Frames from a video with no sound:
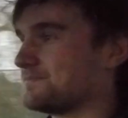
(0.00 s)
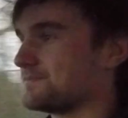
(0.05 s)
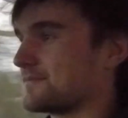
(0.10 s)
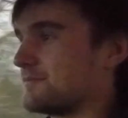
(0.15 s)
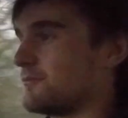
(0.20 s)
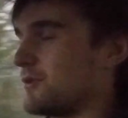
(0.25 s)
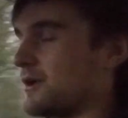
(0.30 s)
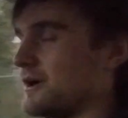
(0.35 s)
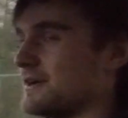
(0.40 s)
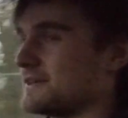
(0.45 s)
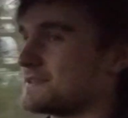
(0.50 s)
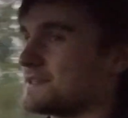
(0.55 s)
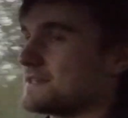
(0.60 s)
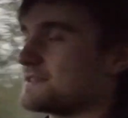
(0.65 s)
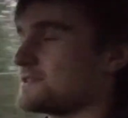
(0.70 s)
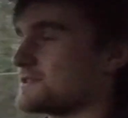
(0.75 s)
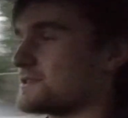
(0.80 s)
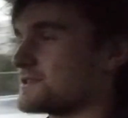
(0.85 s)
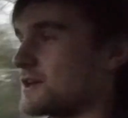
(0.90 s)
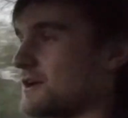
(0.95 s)
Whereas
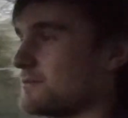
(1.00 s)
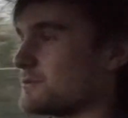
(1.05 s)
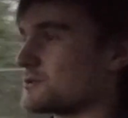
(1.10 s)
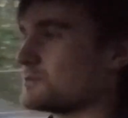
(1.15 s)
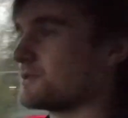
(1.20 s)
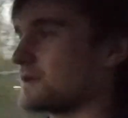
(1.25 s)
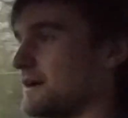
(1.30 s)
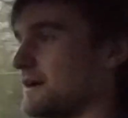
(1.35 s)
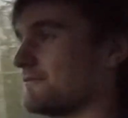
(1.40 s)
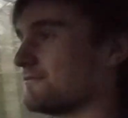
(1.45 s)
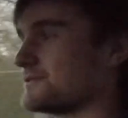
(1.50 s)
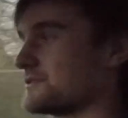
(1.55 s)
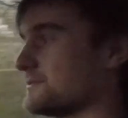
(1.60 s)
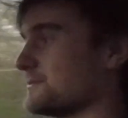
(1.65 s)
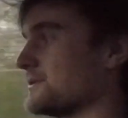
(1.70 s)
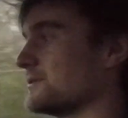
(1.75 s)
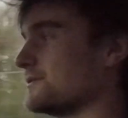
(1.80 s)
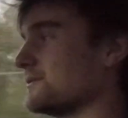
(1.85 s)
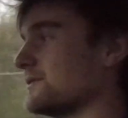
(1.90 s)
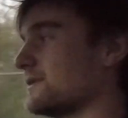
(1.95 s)
this is so much more
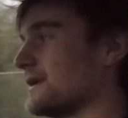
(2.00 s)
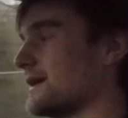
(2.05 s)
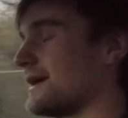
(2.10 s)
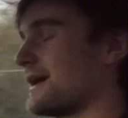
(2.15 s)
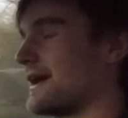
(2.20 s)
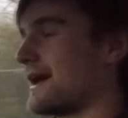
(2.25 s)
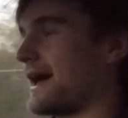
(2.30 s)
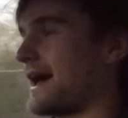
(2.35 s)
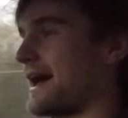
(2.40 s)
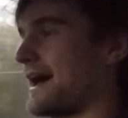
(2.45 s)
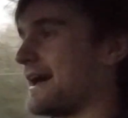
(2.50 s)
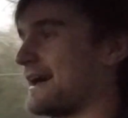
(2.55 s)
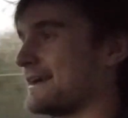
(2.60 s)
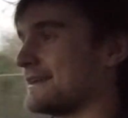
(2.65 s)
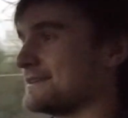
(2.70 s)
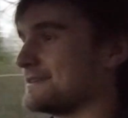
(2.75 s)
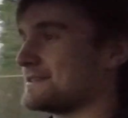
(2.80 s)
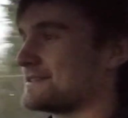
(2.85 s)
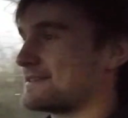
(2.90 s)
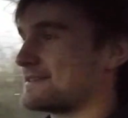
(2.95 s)
comfortable,
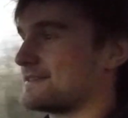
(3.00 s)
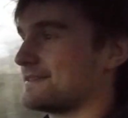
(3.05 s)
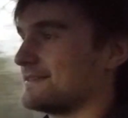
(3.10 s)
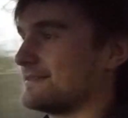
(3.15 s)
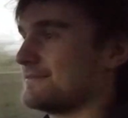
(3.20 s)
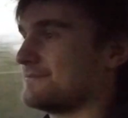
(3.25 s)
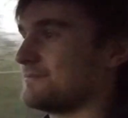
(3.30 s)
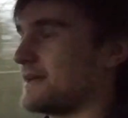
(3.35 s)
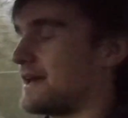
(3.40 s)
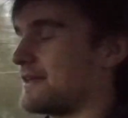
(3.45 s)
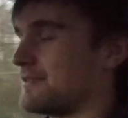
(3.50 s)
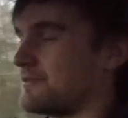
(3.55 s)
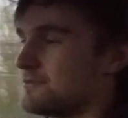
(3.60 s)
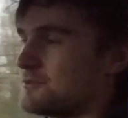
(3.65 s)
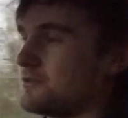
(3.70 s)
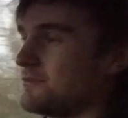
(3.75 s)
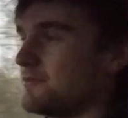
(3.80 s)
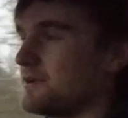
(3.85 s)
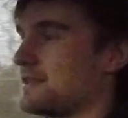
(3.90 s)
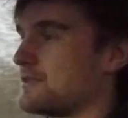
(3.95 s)
and yeah,
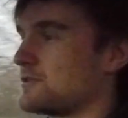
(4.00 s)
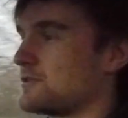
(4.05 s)
really the